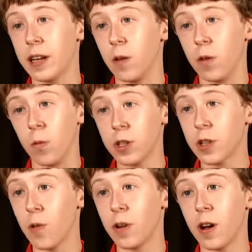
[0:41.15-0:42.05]
I don't know what's
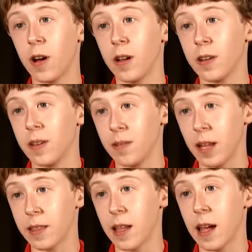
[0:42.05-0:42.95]
going on,
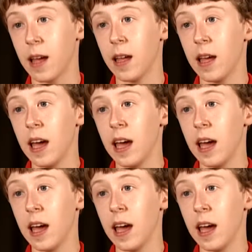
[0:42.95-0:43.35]
like that.